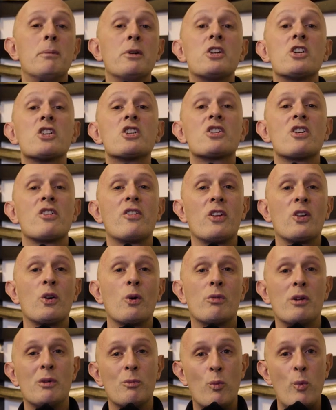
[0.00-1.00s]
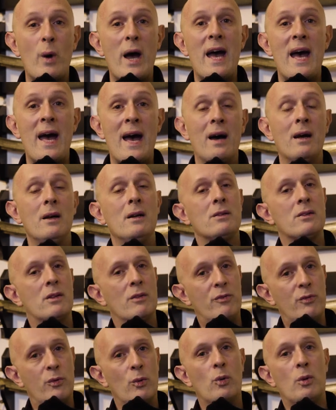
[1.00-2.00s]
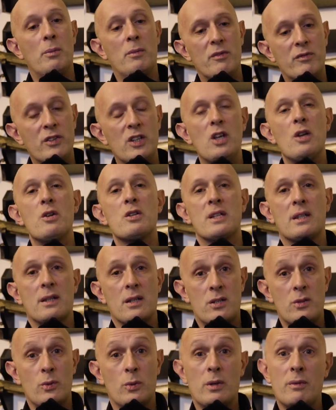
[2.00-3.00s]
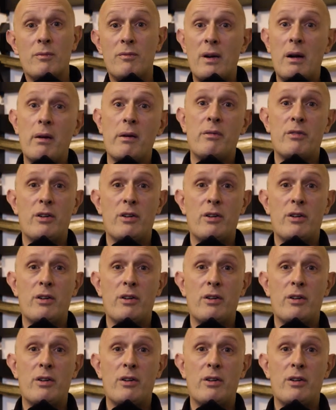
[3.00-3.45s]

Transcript: but just so that you're aware, the form of using the sword are very,